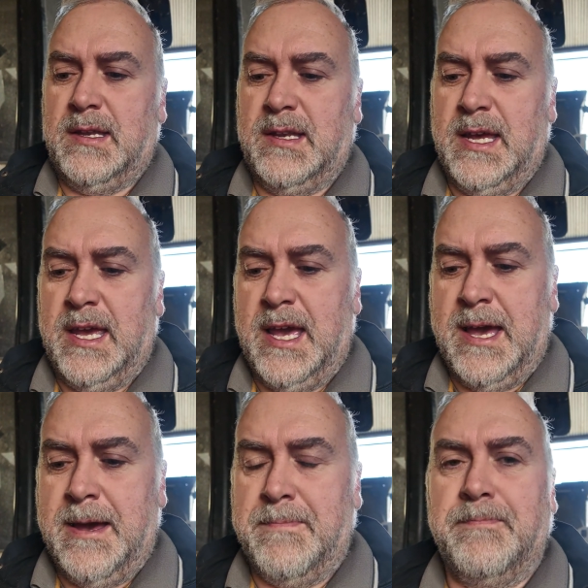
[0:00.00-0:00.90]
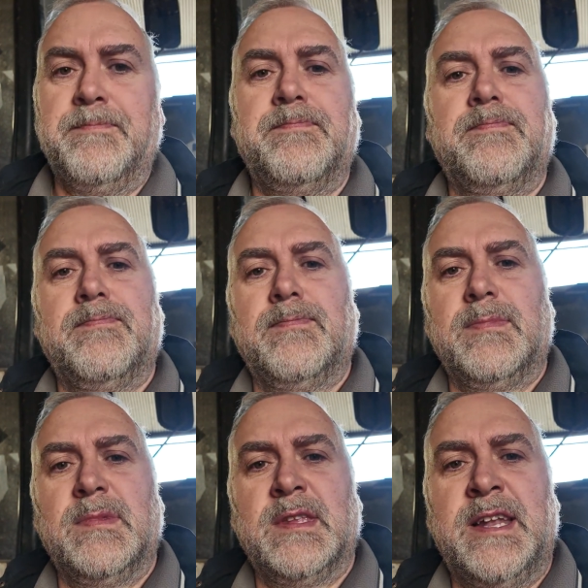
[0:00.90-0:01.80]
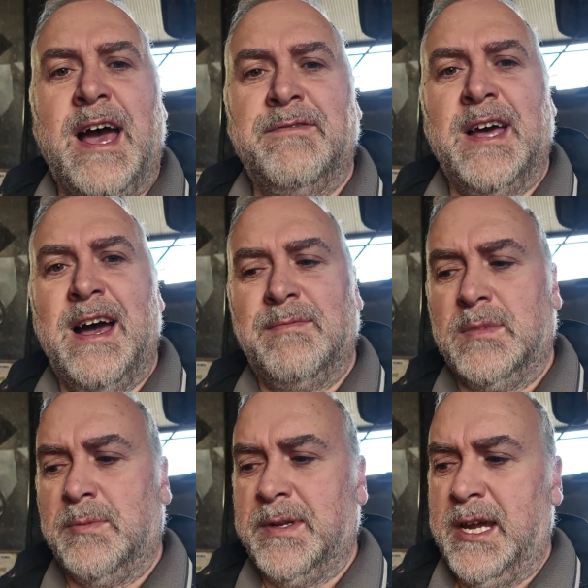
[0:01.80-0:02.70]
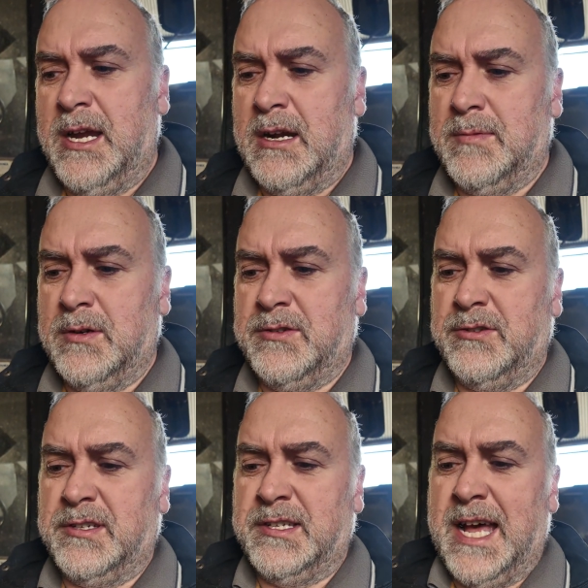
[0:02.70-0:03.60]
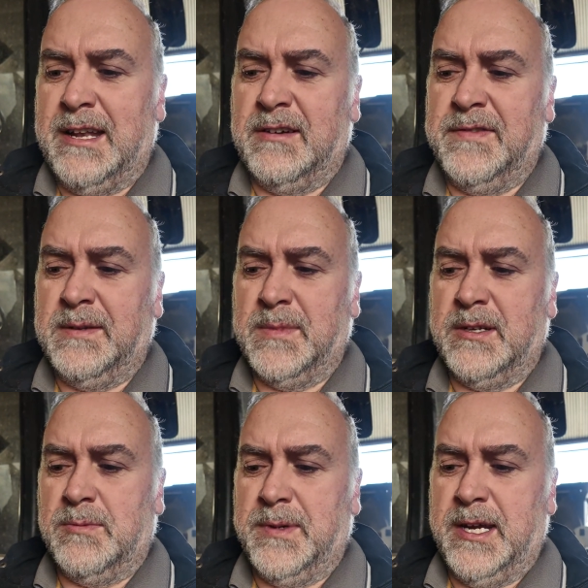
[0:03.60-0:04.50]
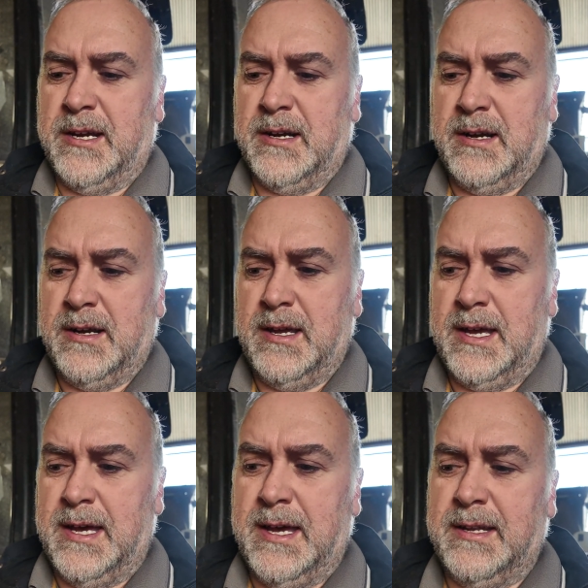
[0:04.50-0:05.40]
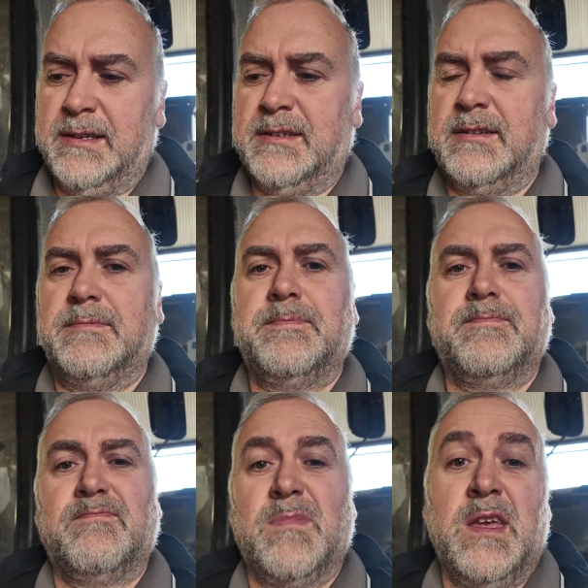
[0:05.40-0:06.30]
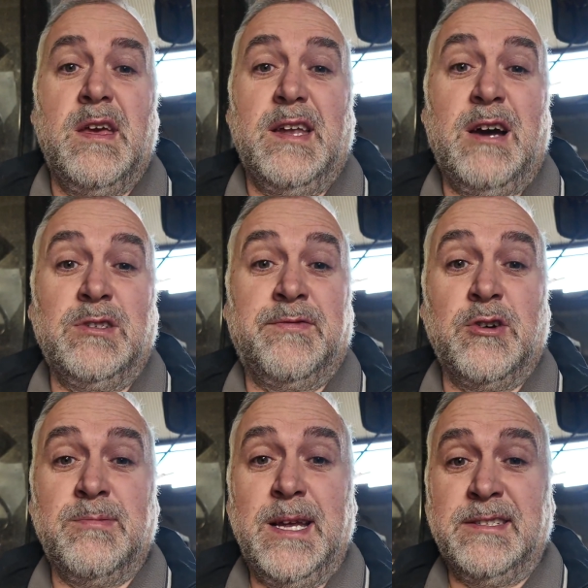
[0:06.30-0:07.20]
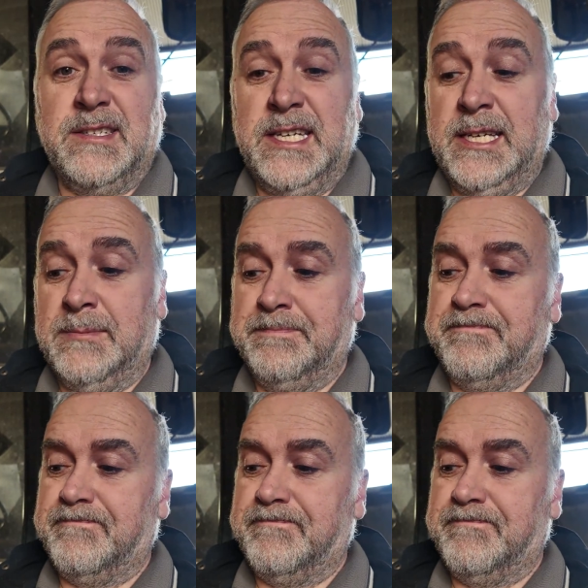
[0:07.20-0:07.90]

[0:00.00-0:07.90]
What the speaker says: They'd have to have them up there, but it's just a standard fitment up there. And that was the first place I seen them.